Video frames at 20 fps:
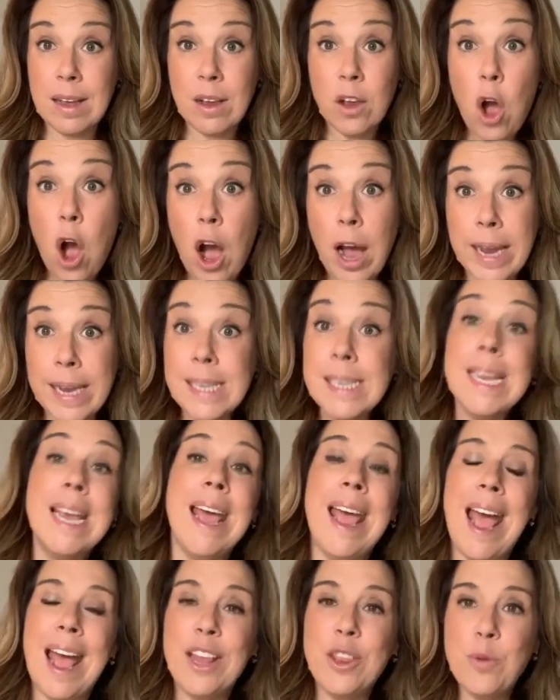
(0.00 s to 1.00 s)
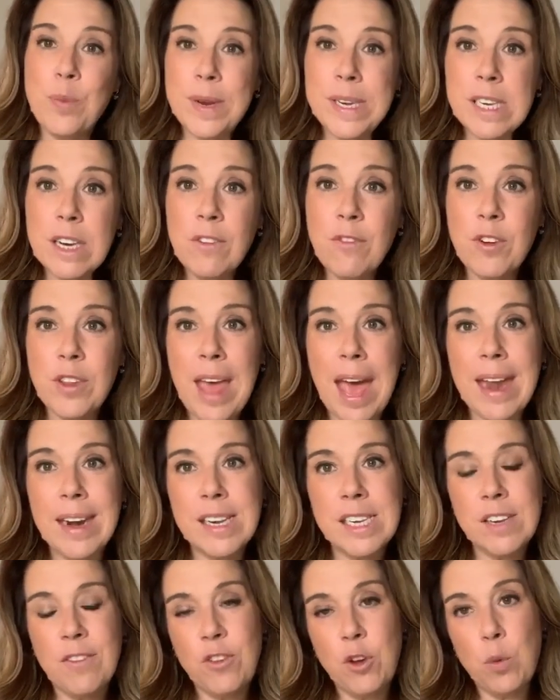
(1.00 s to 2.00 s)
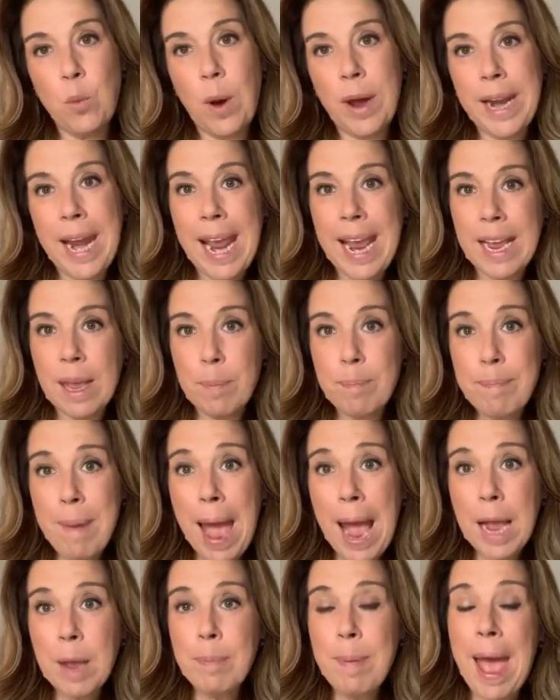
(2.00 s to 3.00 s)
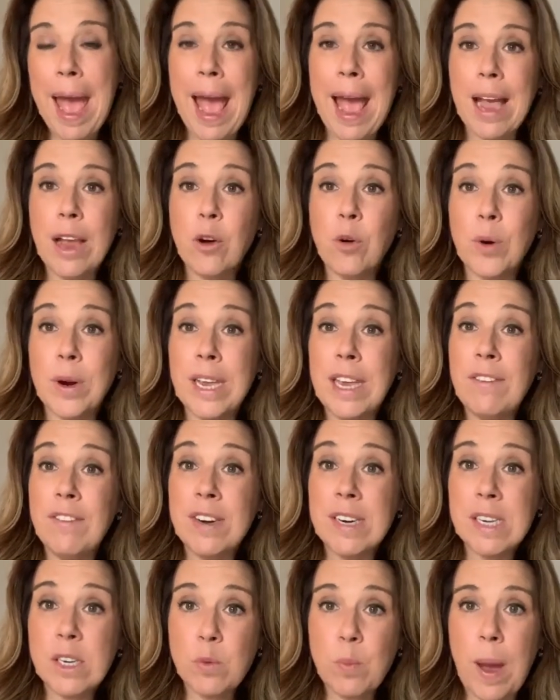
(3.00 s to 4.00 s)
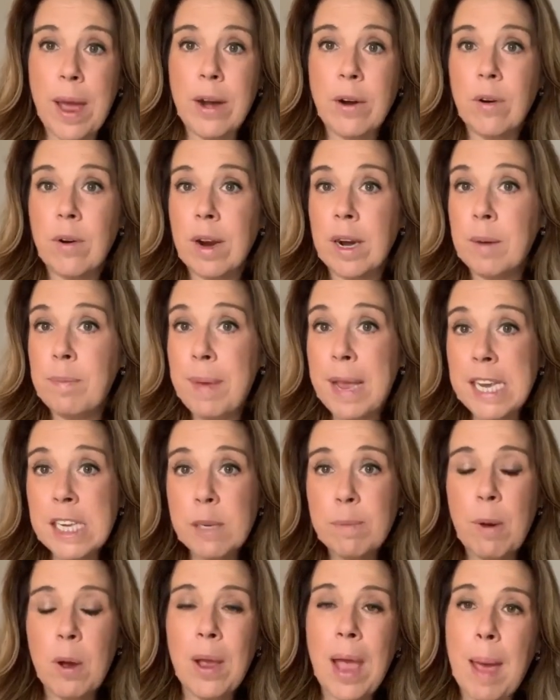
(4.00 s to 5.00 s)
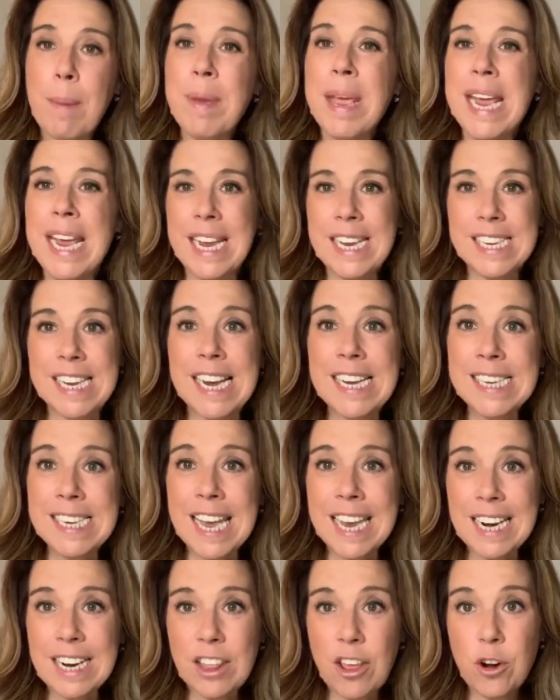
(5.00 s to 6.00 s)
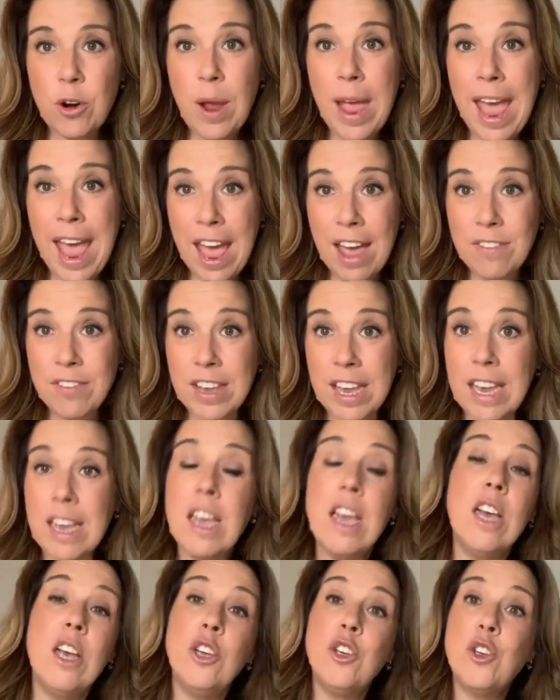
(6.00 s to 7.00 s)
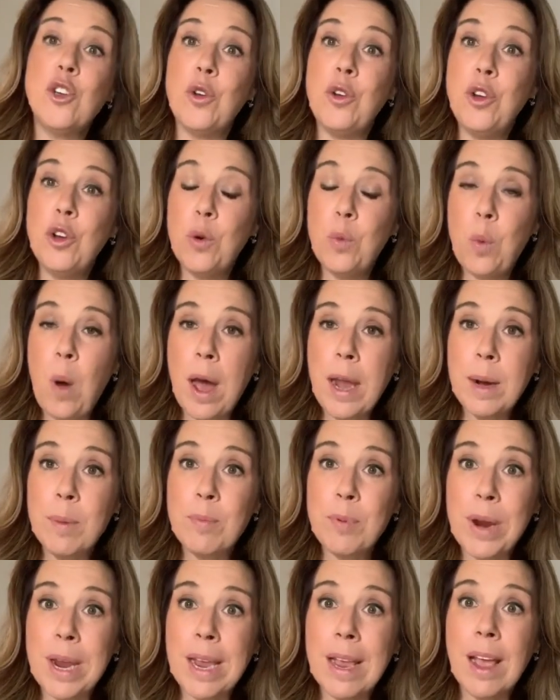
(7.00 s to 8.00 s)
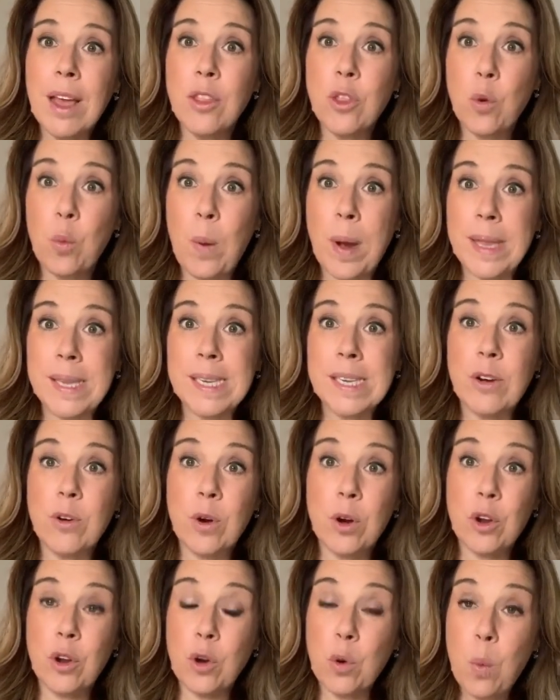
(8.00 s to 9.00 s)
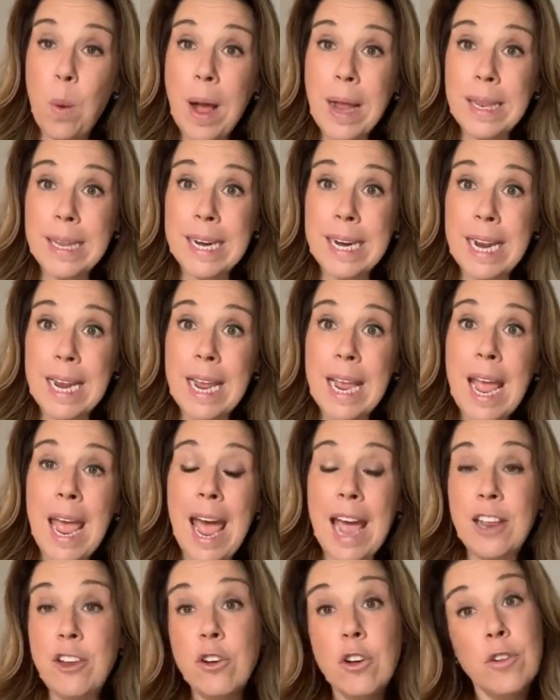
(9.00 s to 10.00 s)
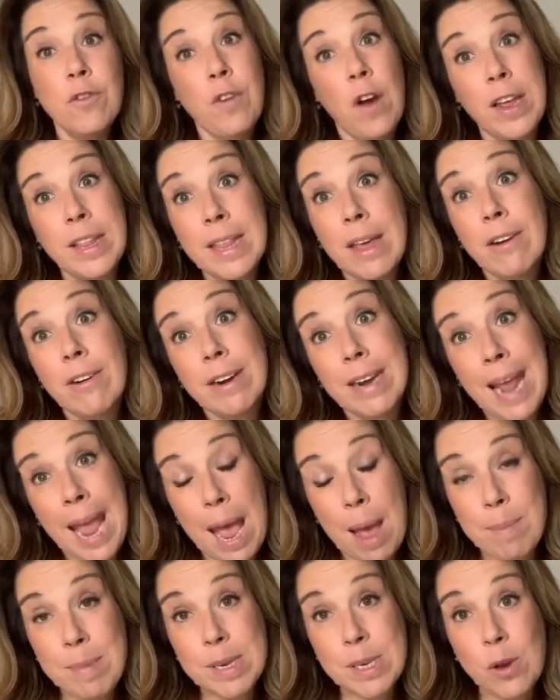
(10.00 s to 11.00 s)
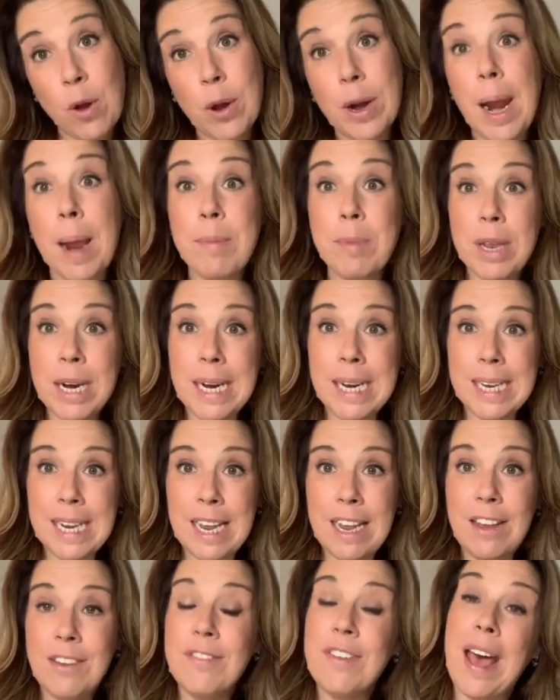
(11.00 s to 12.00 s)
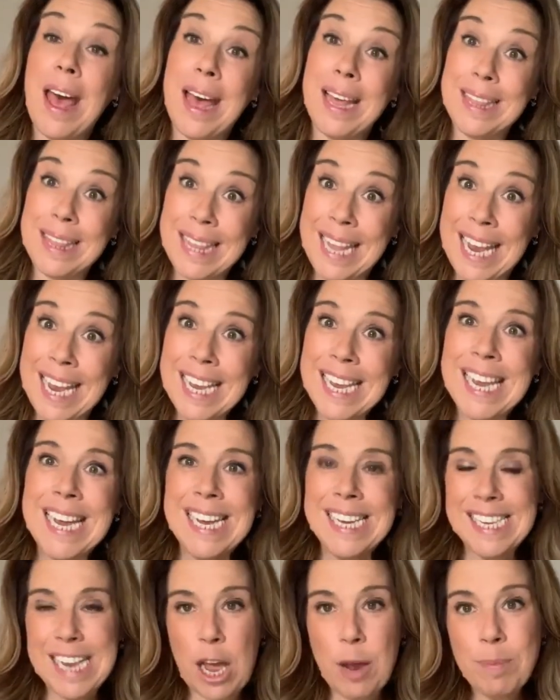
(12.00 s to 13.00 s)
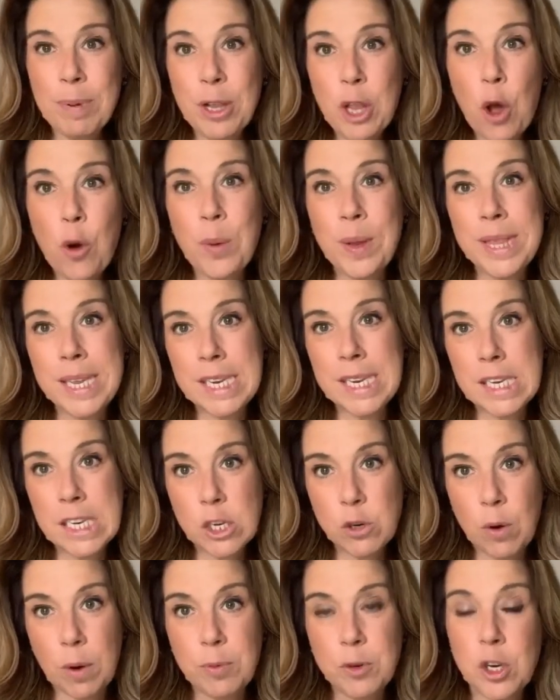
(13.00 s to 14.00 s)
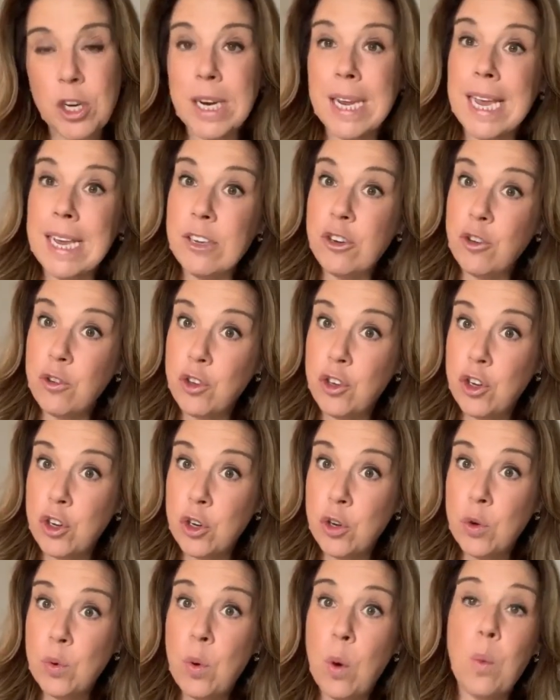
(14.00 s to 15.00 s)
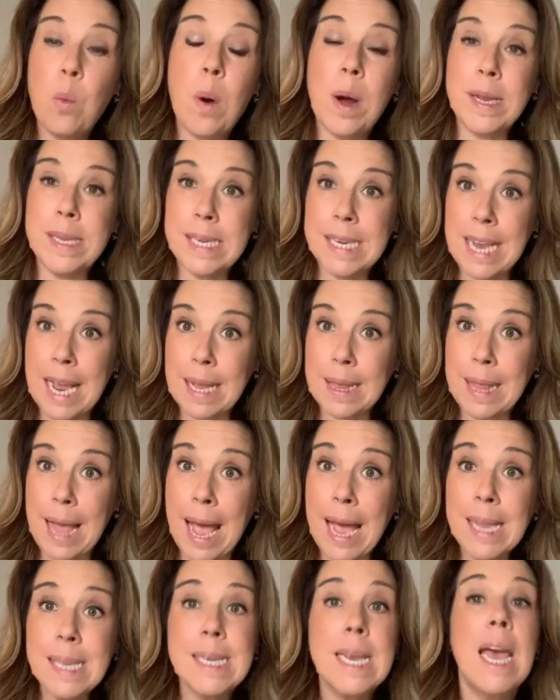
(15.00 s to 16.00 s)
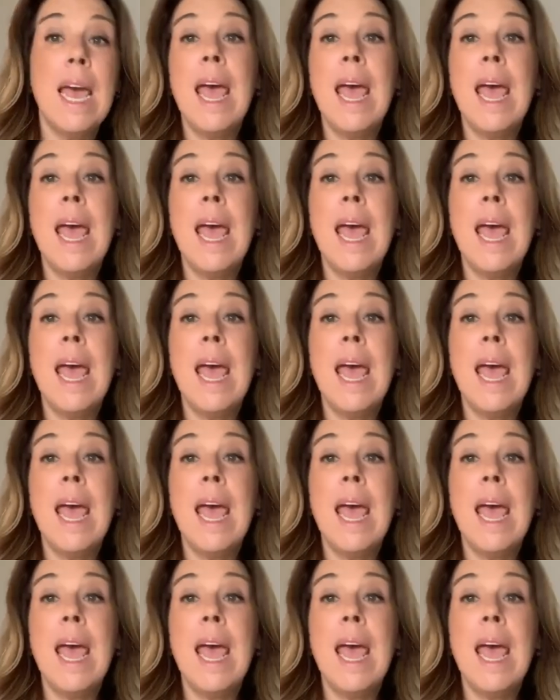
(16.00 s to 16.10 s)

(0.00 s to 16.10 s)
kind. And the reason for that is if you want to hang a backpack or even a sweater and a baseball cap, it does get a little heavy. So you'll want to bring the ones that are a good quality. And you can find that on Amazon. I'm going to leave a link down below in the description in case you do want to get that.